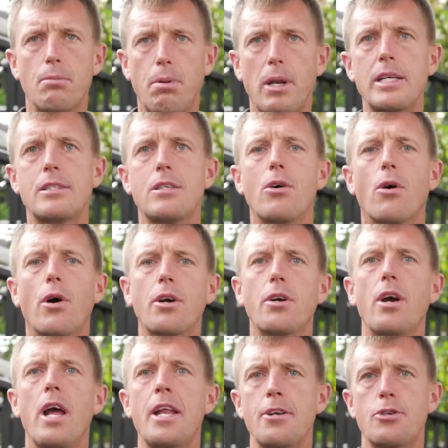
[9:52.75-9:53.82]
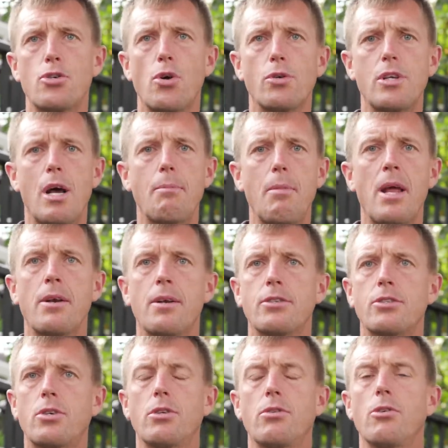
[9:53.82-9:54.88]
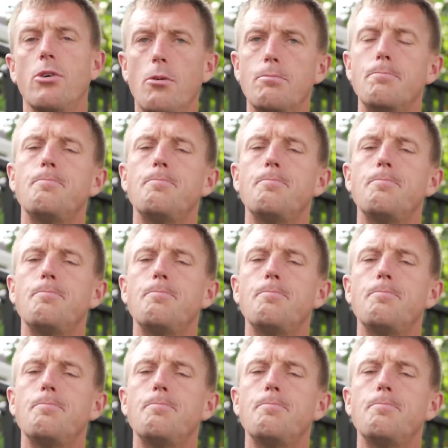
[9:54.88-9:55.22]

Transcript: place the order, and it shows up, and it's good to go.